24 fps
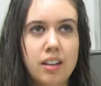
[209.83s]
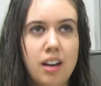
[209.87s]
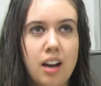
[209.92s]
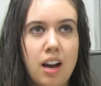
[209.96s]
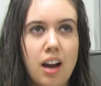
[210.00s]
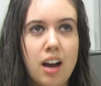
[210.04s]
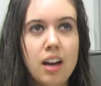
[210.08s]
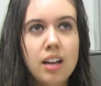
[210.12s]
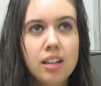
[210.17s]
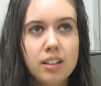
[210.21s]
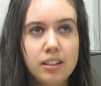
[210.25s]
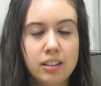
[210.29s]

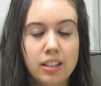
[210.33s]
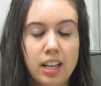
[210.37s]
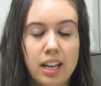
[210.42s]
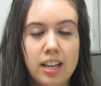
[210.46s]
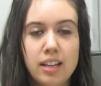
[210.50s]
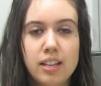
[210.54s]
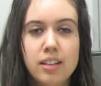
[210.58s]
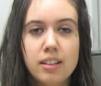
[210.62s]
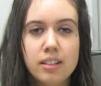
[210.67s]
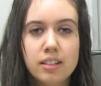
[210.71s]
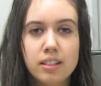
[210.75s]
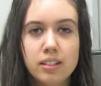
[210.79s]
I
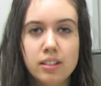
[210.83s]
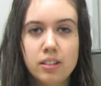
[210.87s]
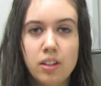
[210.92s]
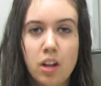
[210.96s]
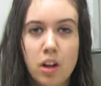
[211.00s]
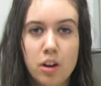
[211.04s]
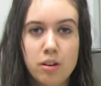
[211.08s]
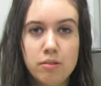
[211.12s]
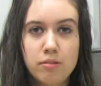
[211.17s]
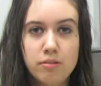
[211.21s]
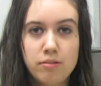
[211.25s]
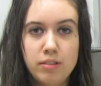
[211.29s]
like a
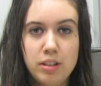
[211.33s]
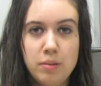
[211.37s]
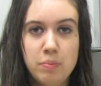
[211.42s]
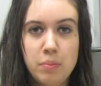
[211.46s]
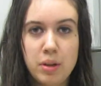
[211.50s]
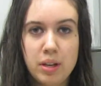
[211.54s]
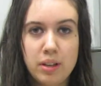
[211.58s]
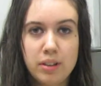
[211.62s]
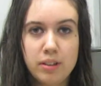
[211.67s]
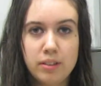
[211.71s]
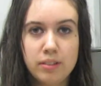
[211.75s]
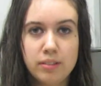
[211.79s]
lot of
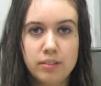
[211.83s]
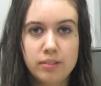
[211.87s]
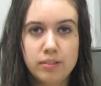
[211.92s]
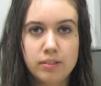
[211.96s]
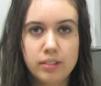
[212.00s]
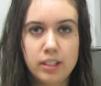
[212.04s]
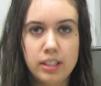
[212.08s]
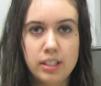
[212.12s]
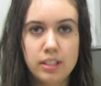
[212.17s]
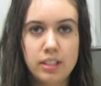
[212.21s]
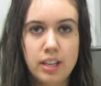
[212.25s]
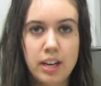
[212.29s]
female
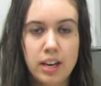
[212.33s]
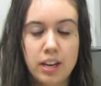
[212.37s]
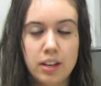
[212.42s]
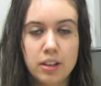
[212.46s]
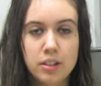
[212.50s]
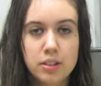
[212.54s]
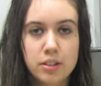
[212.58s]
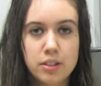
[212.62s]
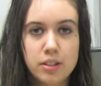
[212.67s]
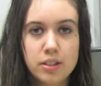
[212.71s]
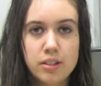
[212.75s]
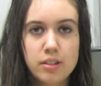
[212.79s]
lead
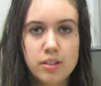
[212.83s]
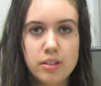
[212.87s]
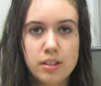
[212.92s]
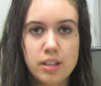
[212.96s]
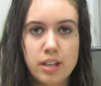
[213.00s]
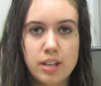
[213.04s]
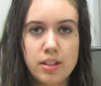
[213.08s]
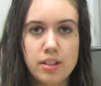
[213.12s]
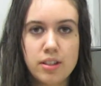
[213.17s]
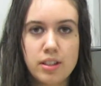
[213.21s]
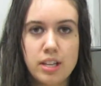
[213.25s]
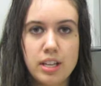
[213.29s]
characters.
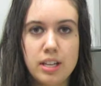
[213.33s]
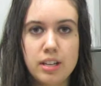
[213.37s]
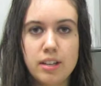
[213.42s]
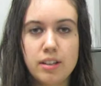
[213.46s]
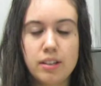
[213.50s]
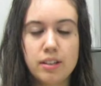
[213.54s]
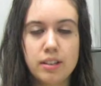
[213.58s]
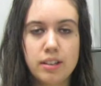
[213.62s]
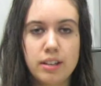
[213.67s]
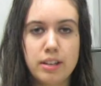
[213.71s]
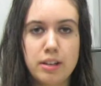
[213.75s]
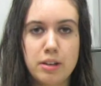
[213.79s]
I think
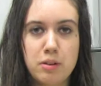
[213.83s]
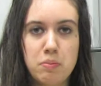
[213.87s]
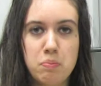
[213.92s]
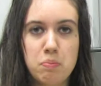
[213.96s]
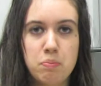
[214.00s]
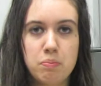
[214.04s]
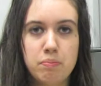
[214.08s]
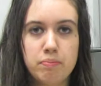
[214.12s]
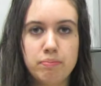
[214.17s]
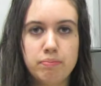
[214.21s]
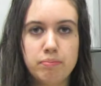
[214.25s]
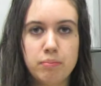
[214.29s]

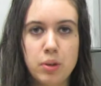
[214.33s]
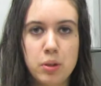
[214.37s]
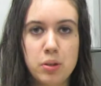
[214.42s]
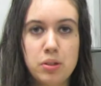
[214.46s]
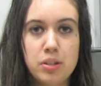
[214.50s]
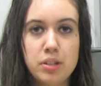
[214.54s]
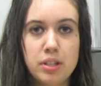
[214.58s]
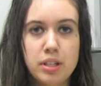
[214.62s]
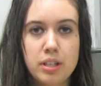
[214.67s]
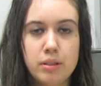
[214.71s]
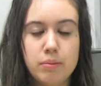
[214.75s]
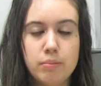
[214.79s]

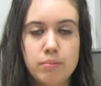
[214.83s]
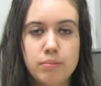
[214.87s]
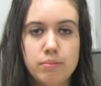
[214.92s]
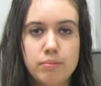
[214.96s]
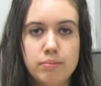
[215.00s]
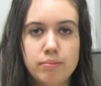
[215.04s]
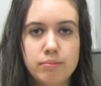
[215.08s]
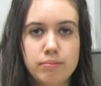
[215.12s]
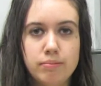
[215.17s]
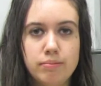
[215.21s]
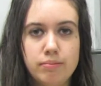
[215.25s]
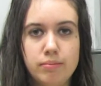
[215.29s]
most of them
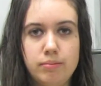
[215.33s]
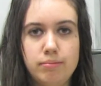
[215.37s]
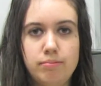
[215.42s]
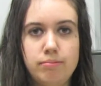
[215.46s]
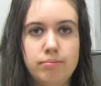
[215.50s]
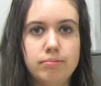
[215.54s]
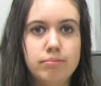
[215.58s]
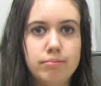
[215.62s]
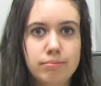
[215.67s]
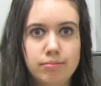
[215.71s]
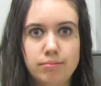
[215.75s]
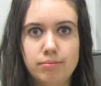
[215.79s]

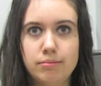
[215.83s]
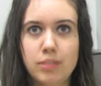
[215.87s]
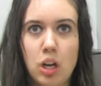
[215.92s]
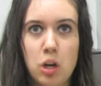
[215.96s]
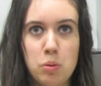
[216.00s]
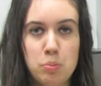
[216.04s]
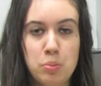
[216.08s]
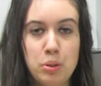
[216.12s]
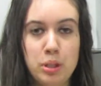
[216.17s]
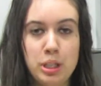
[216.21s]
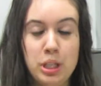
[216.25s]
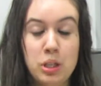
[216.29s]
are
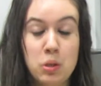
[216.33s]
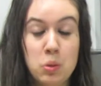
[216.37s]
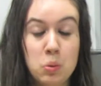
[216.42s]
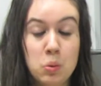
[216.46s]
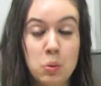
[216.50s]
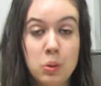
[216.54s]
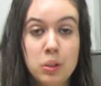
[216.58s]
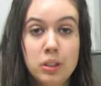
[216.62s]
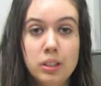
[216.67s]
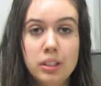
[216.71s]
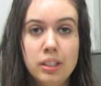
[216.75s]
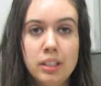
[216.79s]
pretty
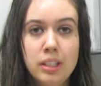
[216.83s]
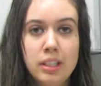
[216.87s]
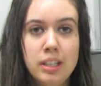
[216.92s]
cool.